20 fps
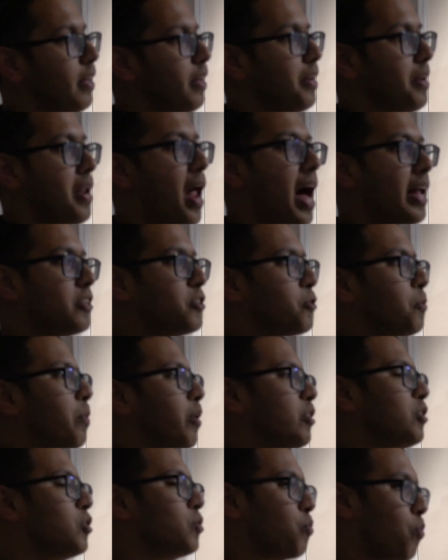Not so
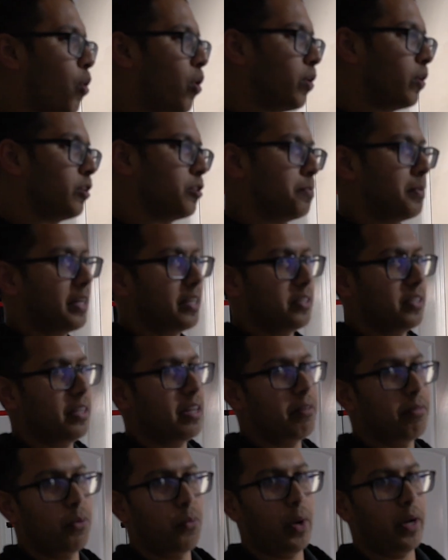much swirls because it
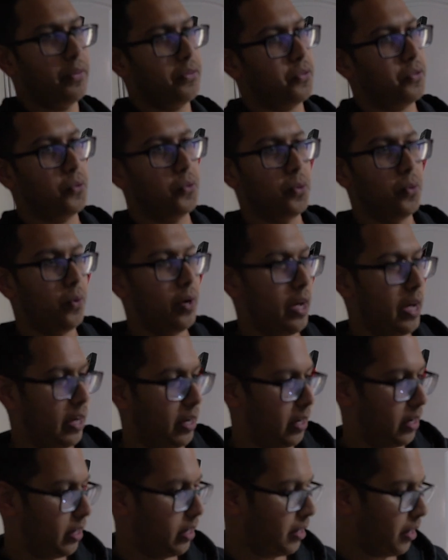never went through
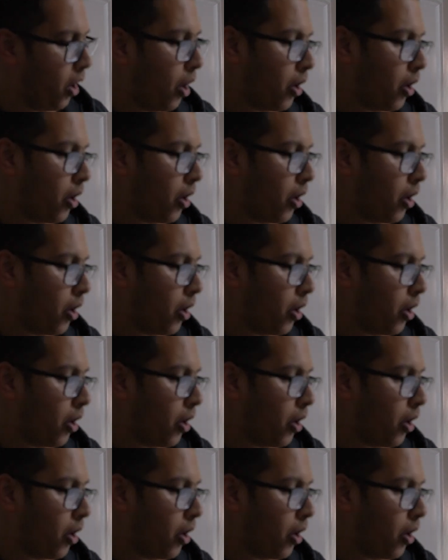an